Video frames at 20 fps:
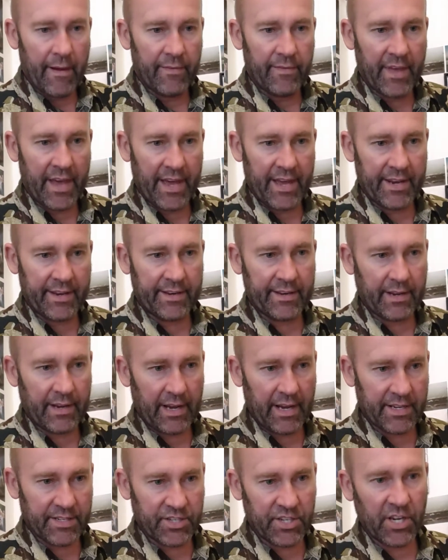then
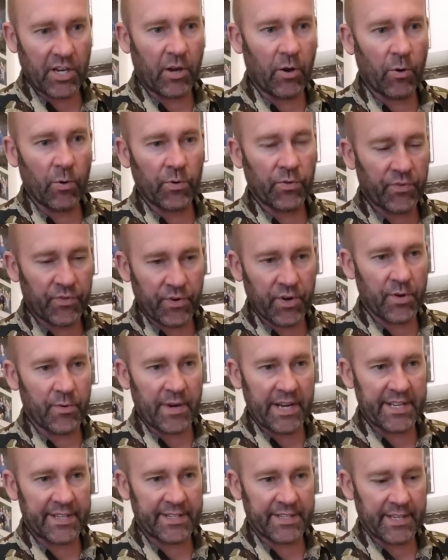as you go through
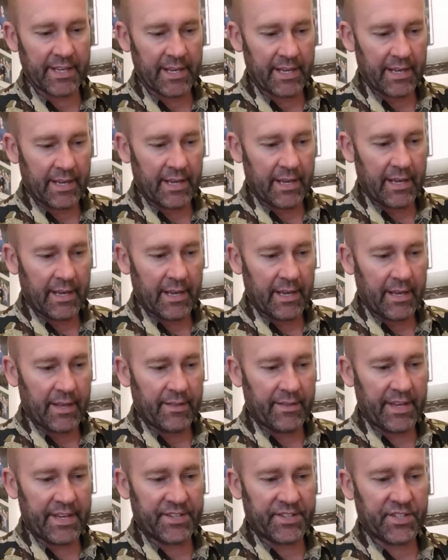it,
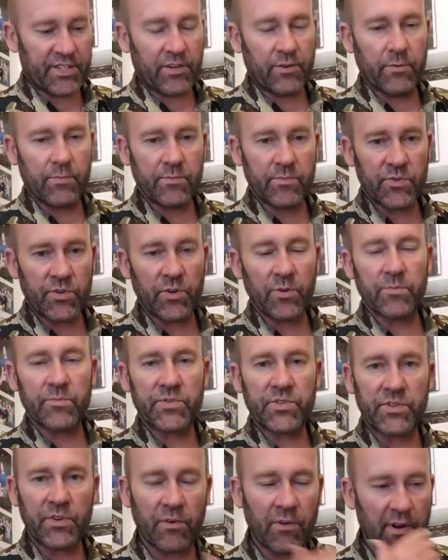this comes up,
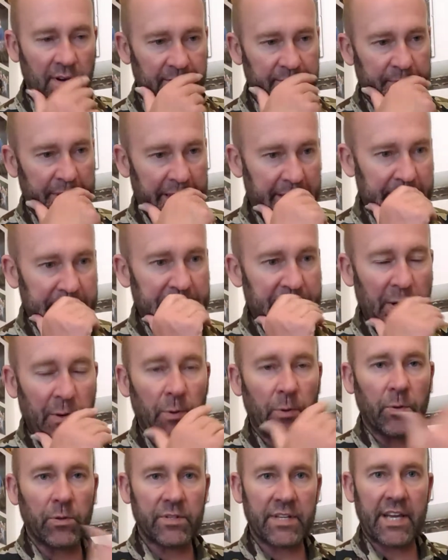so I've been
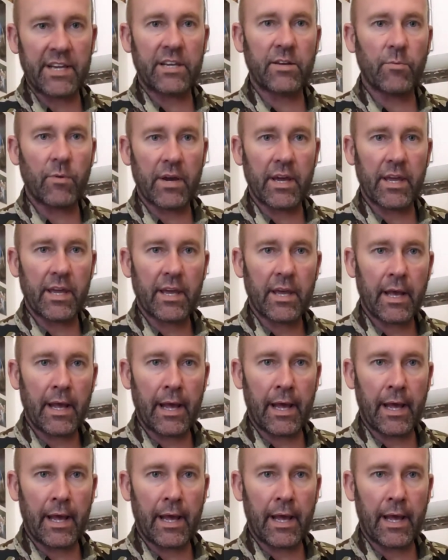told anyway.